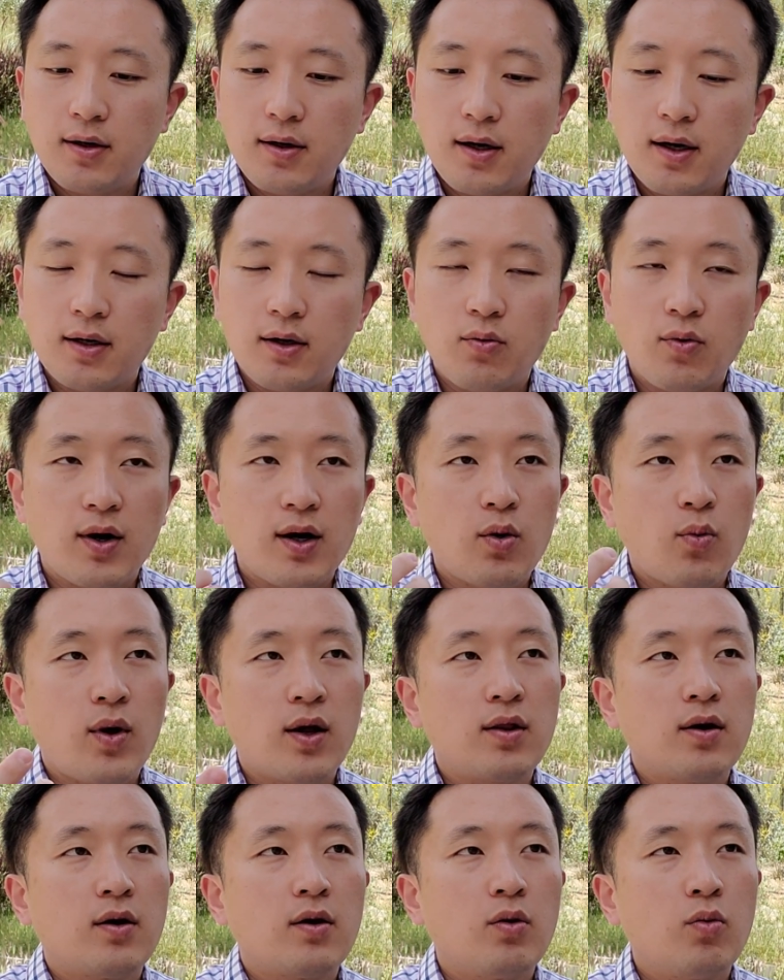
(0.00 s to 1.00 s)
and
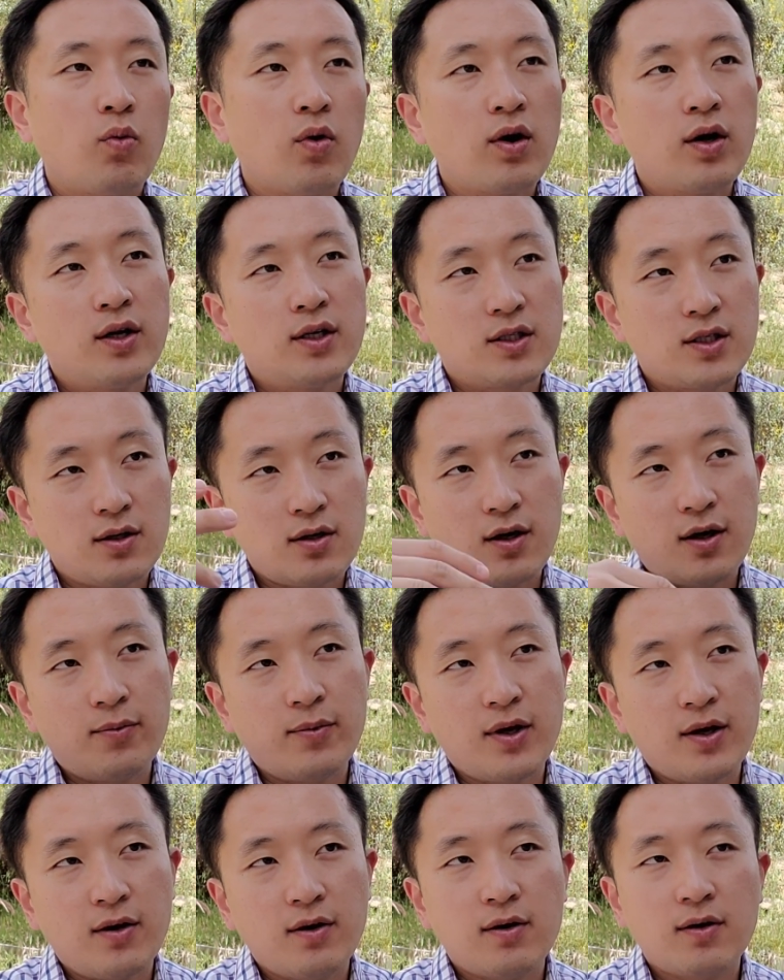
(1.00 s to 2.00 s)
whether water is
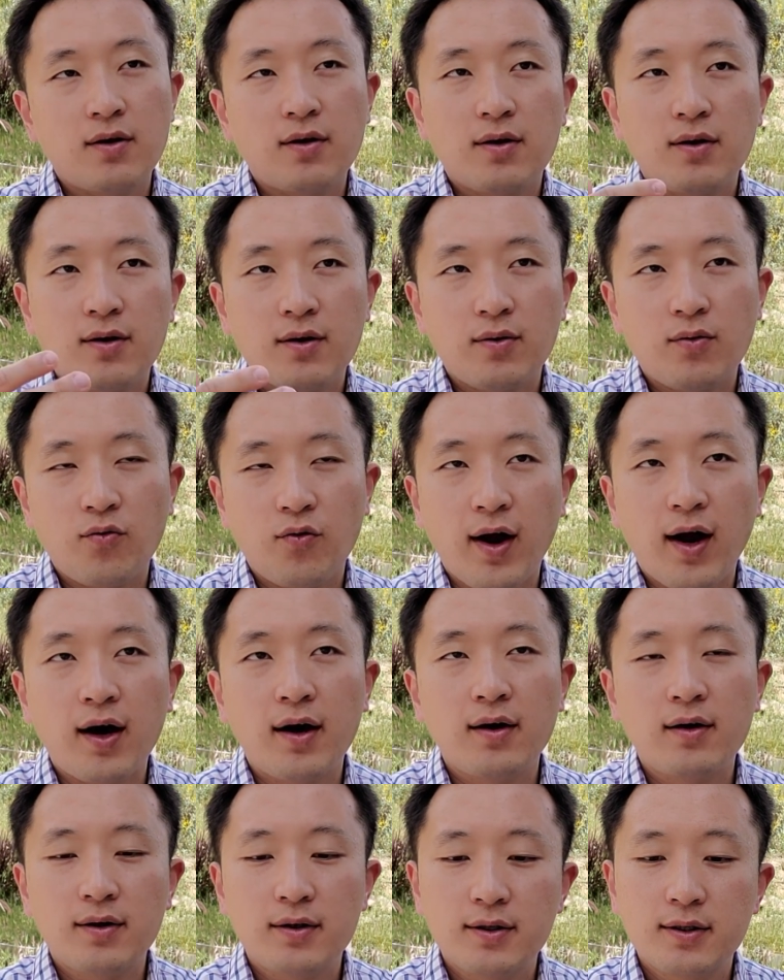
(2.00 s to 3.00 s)
coming
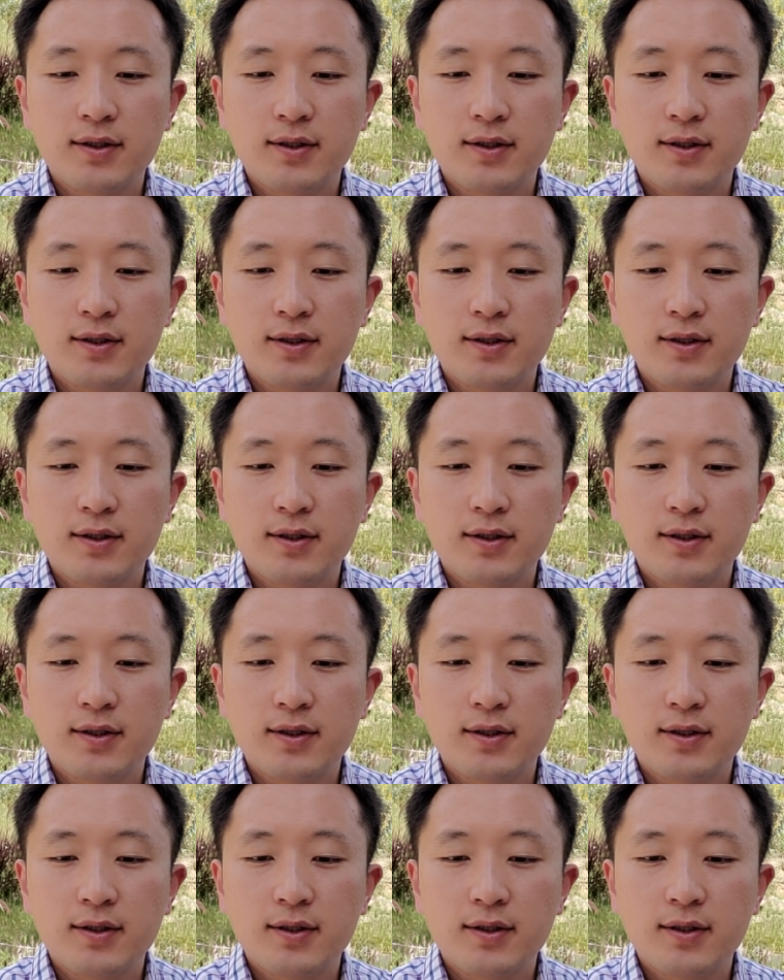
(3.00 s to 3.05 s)
where.